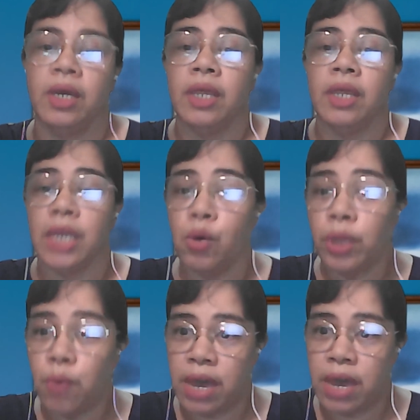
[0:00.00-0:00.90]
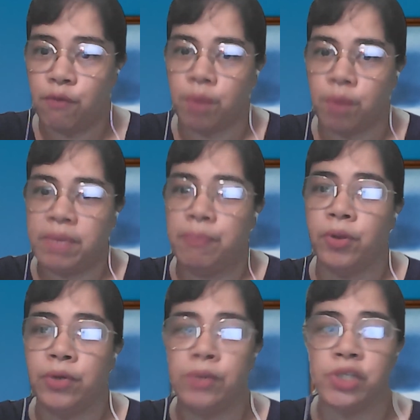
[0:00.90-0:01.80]
The only way for
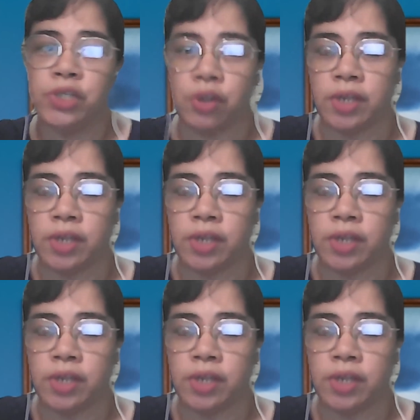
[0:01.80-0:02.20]
people who use drugs